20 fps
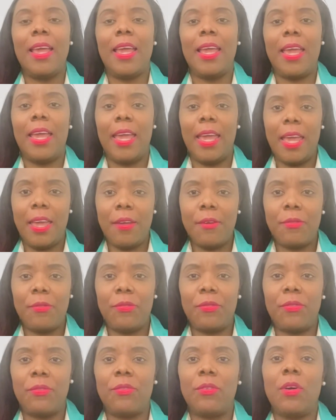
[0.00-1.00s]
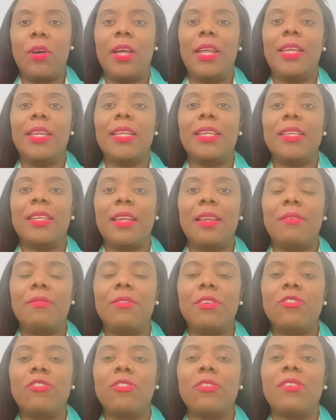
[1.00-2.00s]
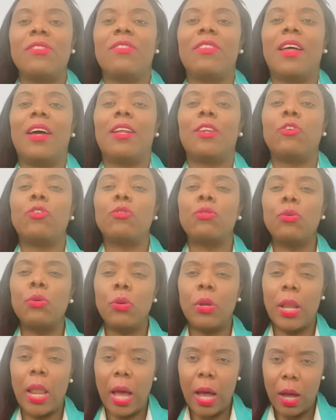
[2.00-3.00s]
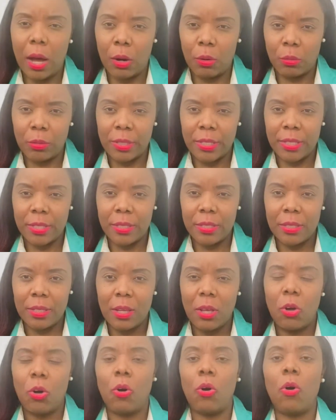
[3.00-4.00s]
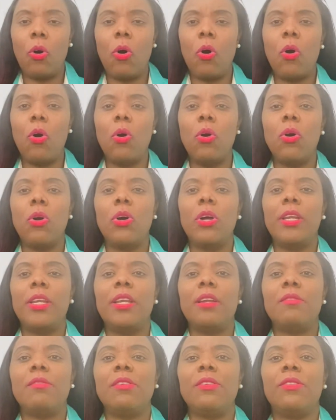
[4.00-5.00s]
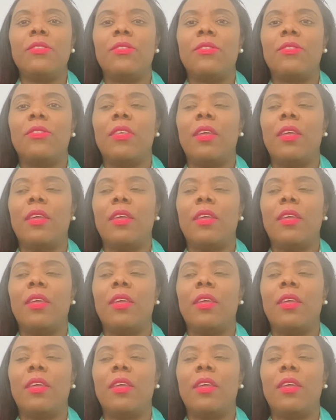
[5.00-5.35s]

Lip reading: if the televisions are too loud, or there is